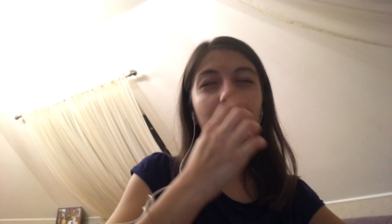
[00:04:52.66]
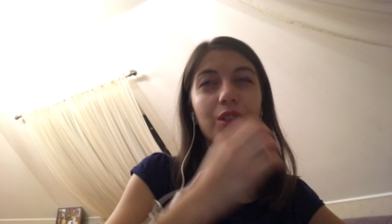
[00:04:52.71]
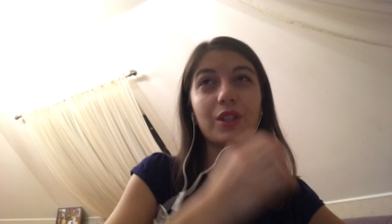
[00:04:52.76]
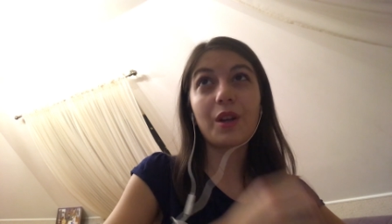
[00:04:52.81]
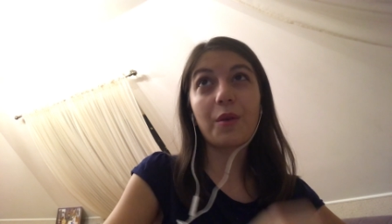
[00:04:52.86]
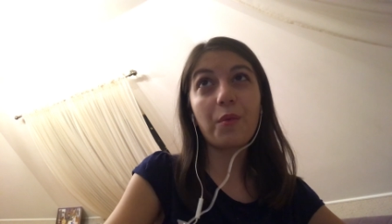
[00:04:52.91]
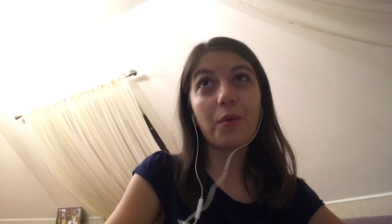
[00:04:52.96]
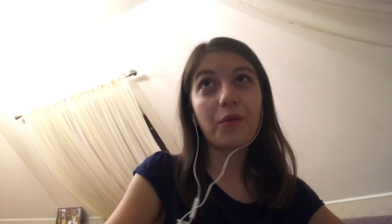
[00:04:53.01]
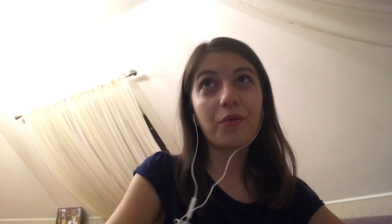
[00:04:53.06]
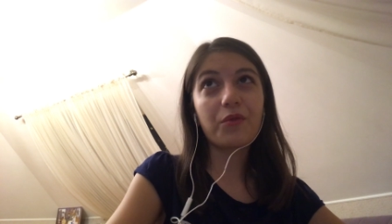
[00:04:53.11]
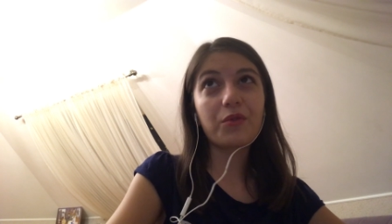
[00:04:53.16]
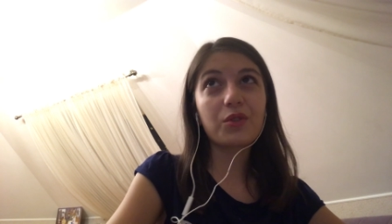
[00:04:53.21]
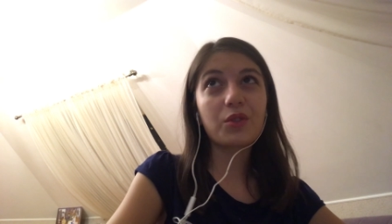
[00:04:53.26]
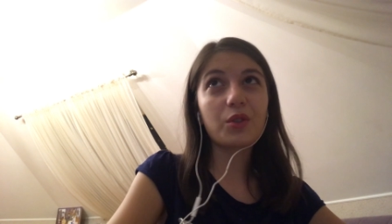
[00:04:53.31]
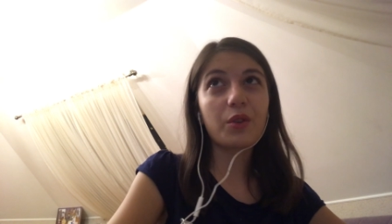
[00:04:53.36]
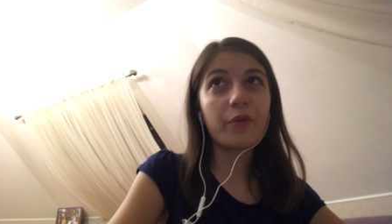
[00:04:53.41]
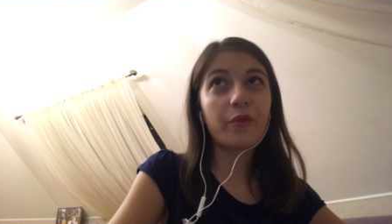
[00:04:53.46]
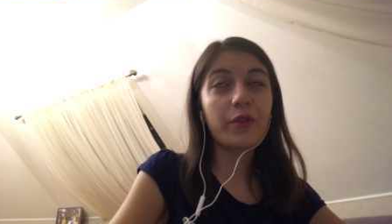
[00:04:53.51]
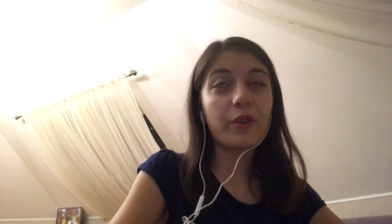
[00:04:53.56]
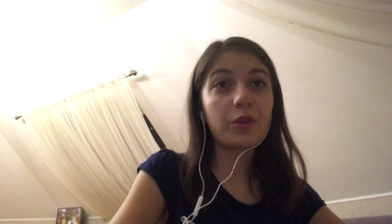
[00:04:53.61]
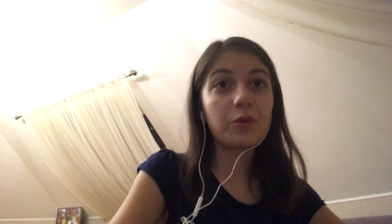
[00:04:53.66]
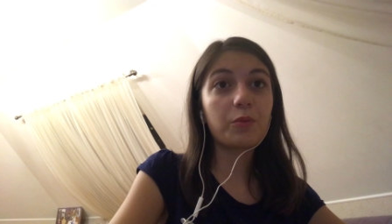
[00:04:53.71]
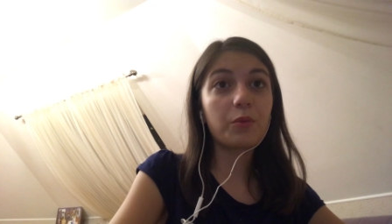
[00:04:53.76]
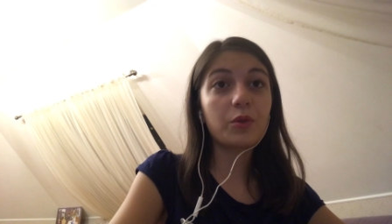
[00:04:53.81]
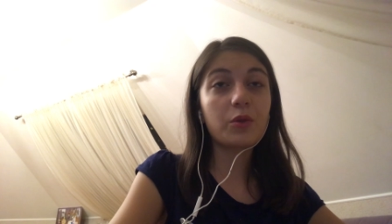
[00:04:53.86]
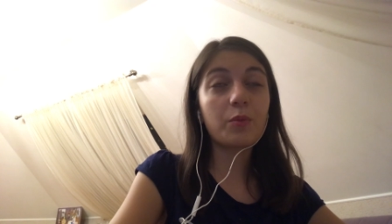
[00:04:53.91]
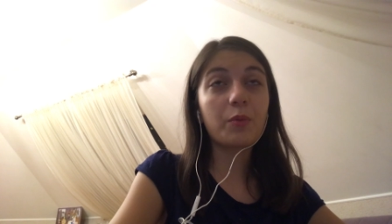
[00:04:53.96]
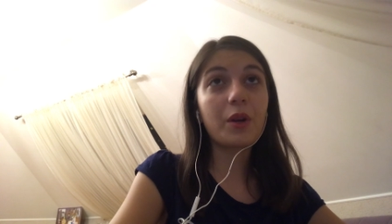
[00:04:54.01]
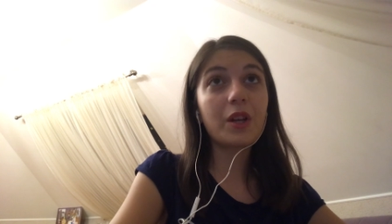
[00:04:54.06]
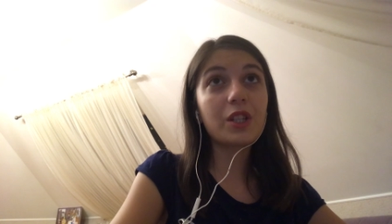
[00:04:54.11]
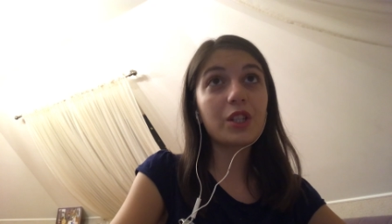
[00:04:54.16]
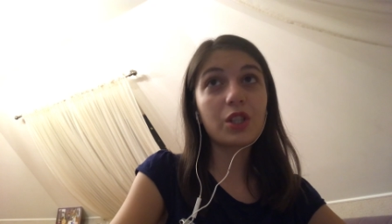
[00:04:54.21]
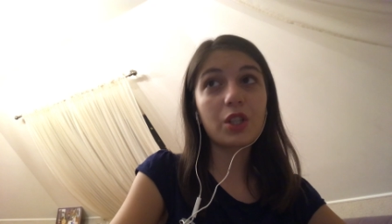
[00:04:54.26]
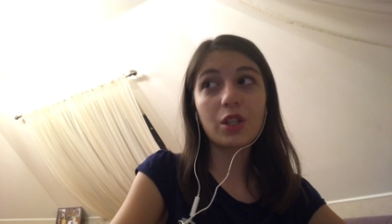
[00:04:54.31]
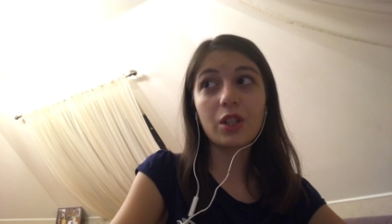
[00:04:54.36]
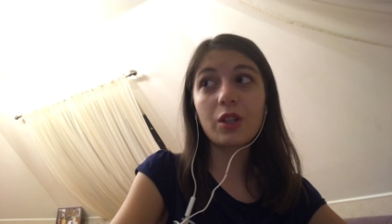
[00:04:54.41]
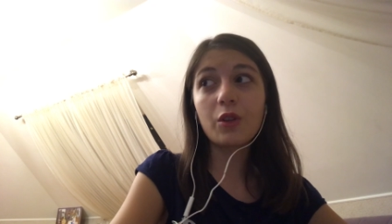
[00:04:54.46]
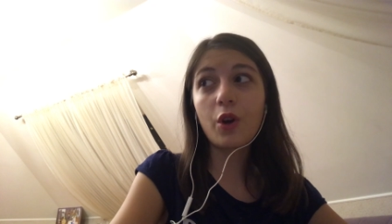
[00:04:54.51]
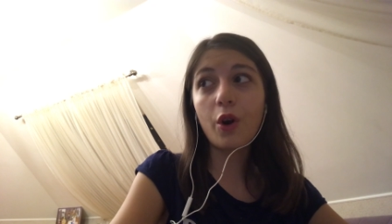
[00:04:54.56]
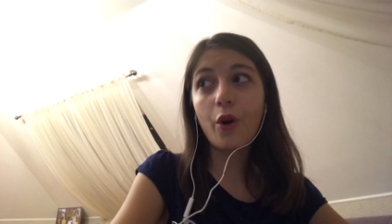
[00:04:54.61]
some of the first
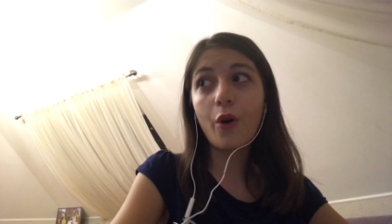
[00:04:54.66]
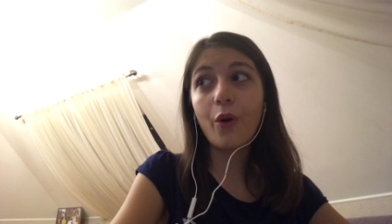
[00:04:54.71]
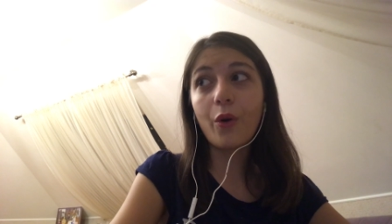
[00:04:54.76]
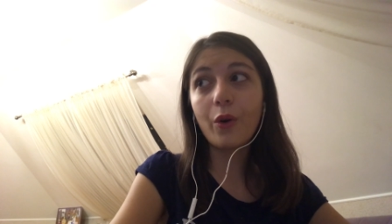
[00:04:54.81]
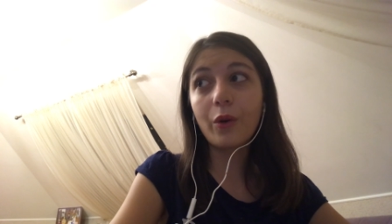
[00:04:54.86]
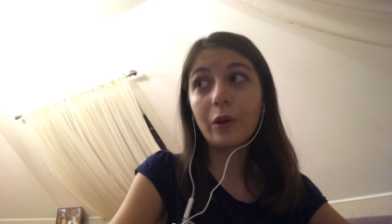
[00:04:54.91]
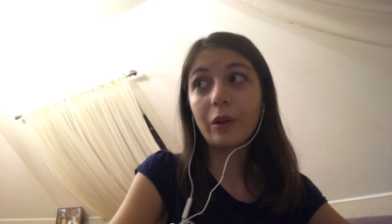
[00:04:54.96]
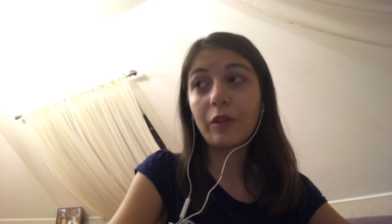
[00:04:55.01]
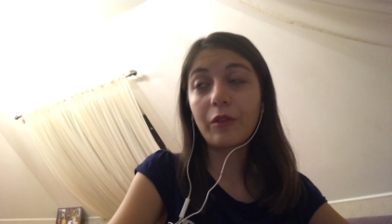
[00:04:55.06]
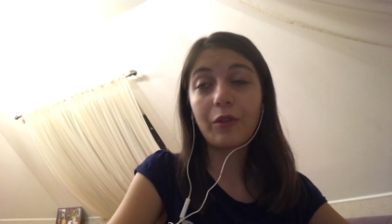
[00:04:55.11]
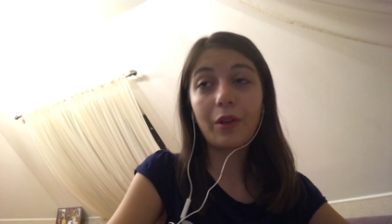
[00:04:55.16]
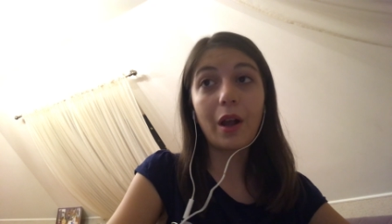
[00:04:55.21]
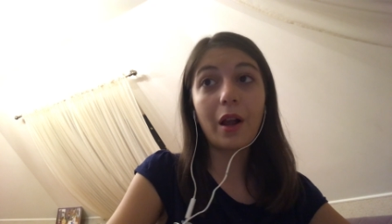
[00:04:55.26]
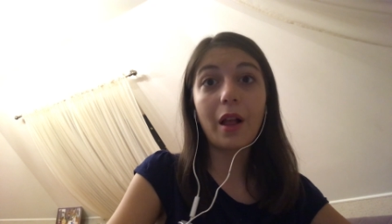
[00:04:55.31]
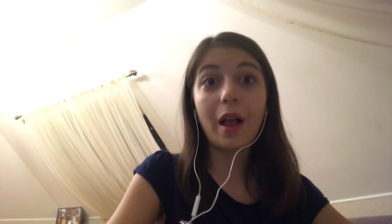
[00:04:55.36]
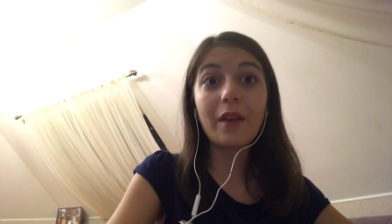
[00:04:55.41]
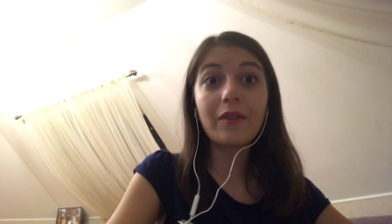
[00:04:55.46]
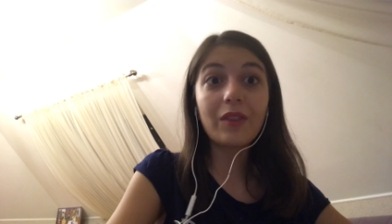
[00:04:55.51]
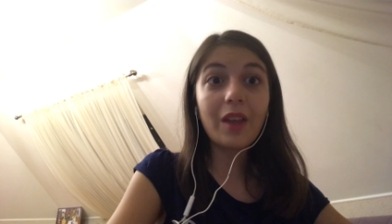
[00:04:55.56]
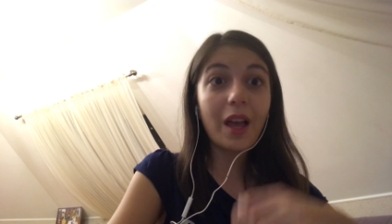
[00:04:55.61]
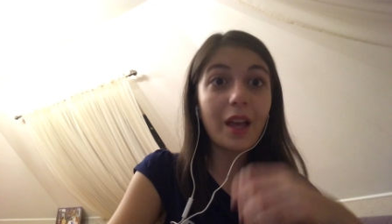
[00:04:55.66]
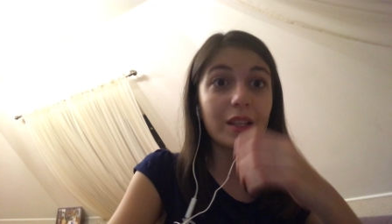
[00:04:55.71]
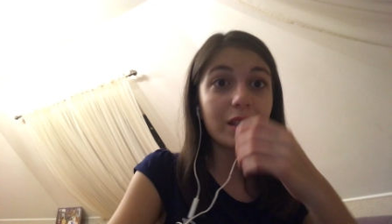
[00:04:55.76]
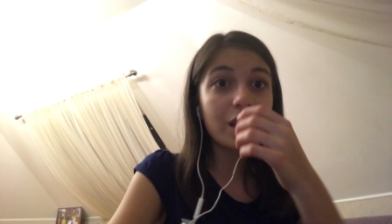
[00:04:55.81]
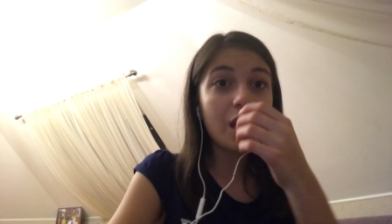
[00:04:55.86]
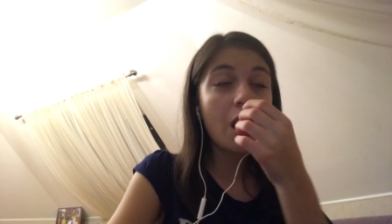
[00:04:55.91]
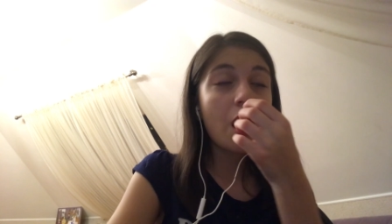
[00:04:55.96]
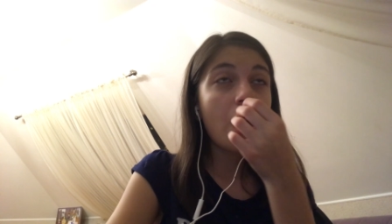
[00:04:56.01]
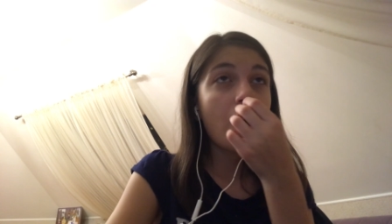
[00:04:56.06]
depression or anything like that,